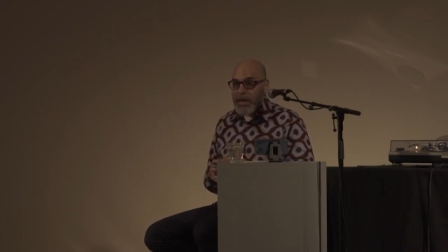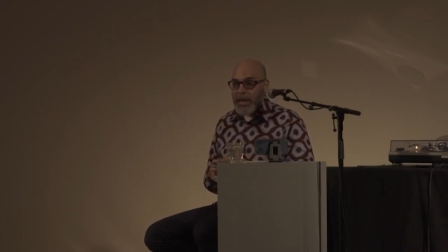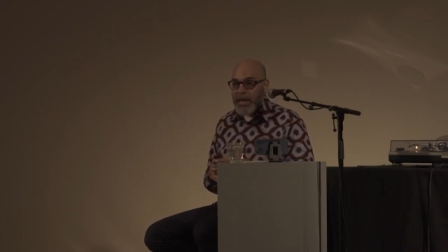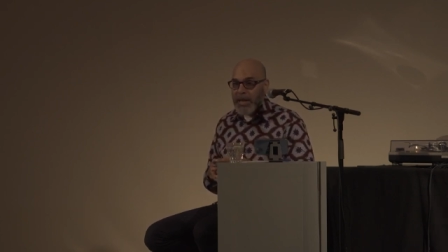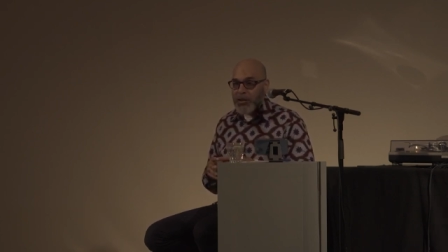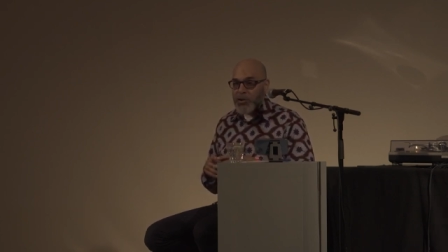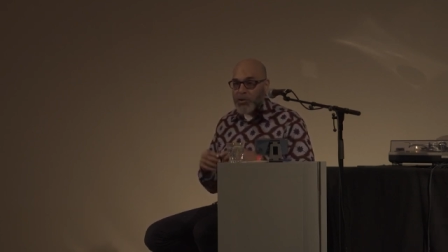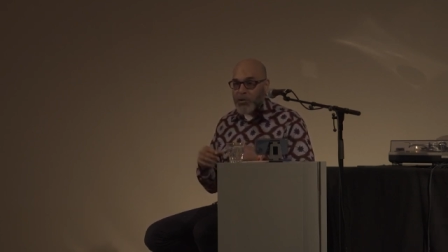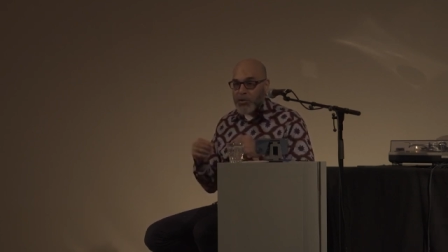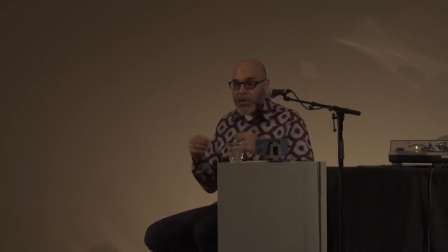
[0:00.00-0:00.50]

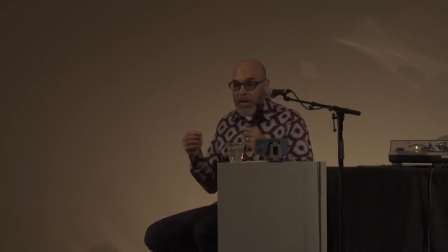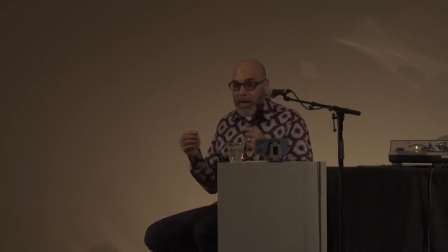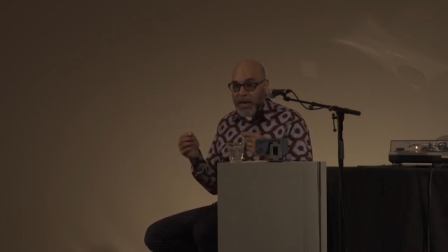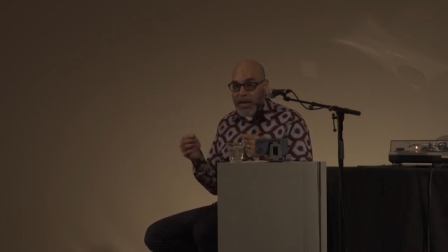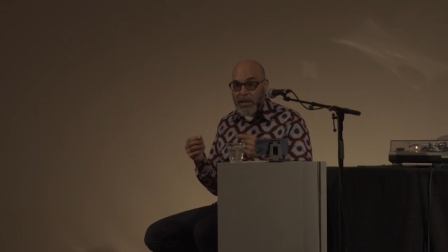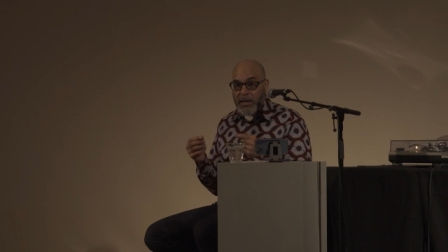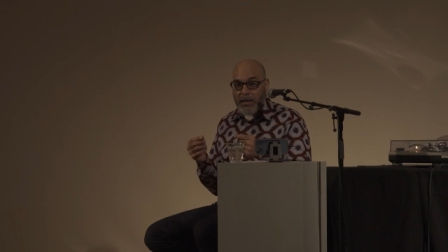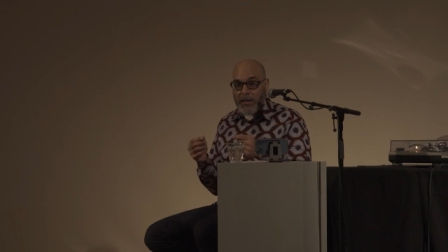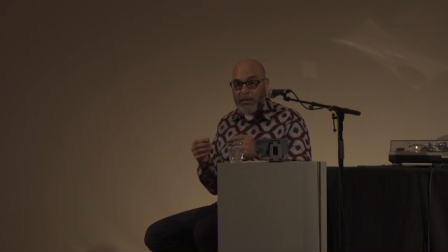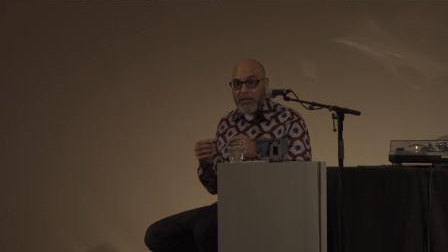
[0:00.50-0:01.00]
it
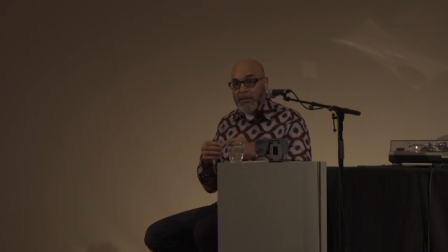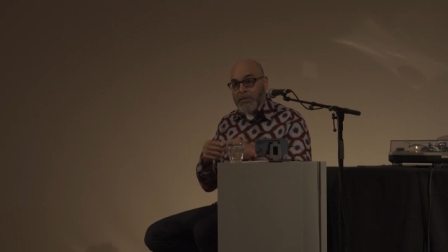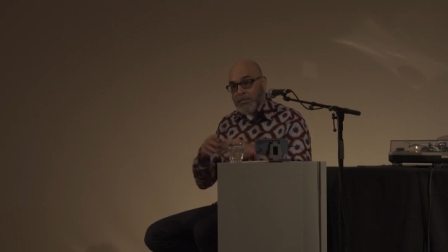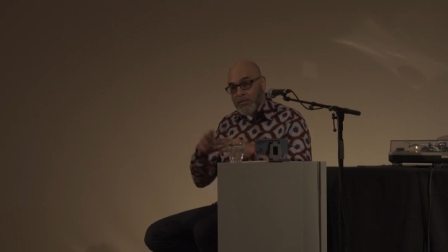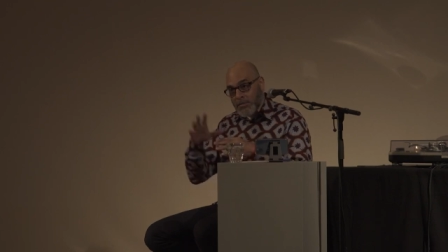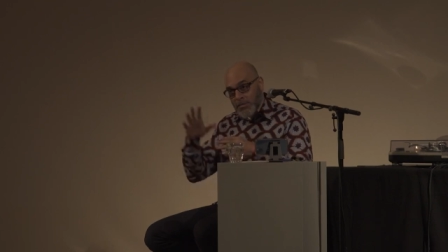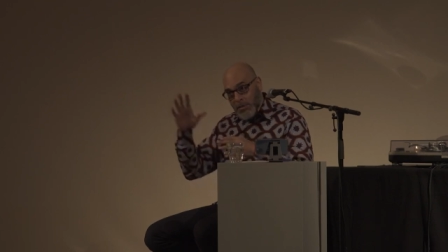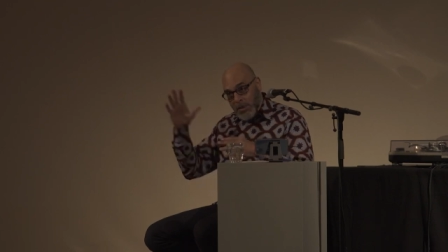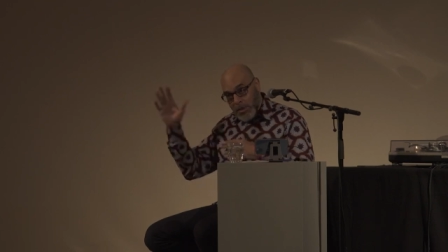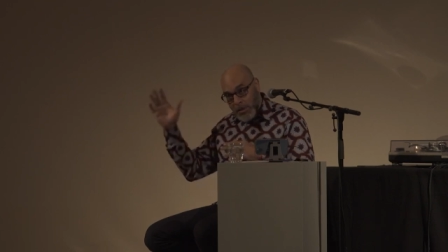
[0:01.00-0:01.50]
created,
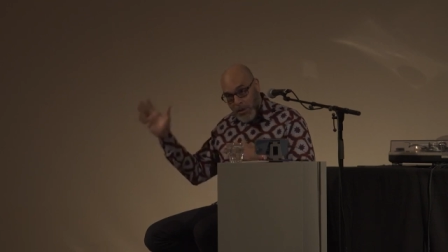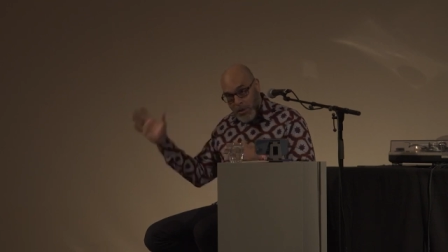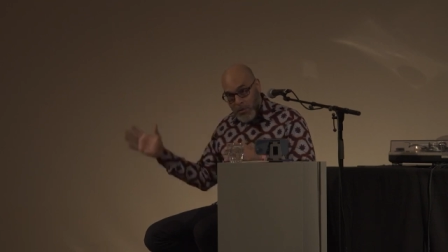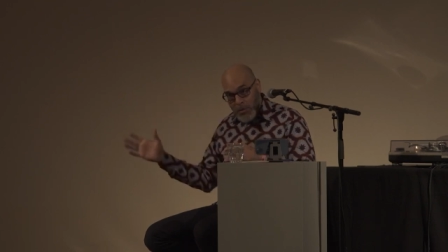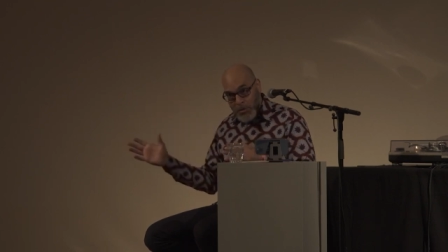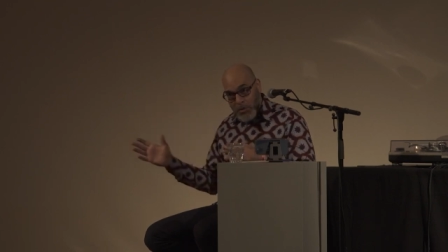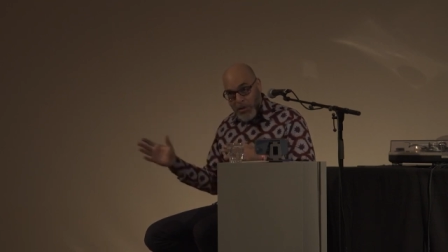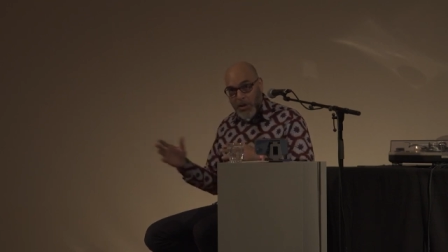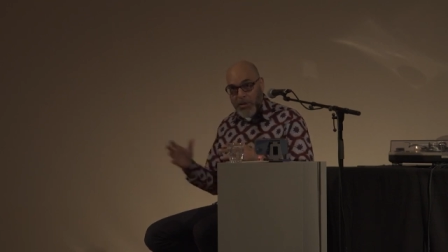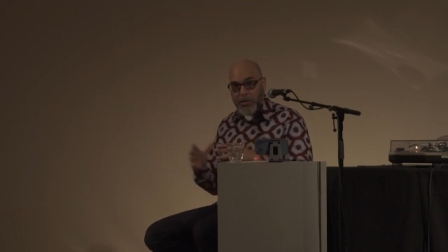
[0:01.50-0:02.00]
along
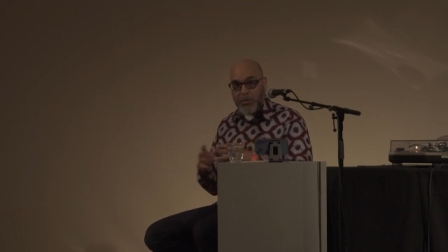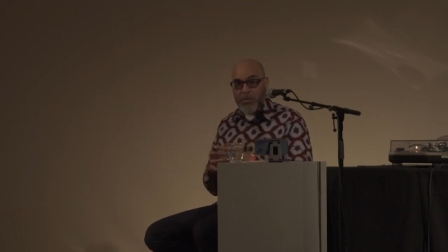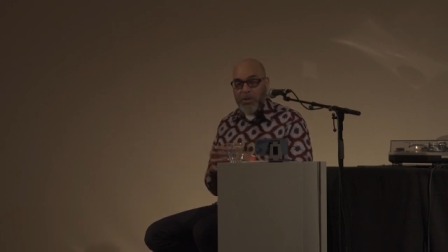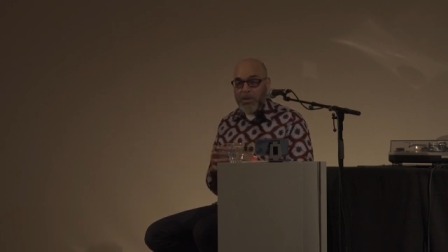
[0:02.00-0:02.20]
with other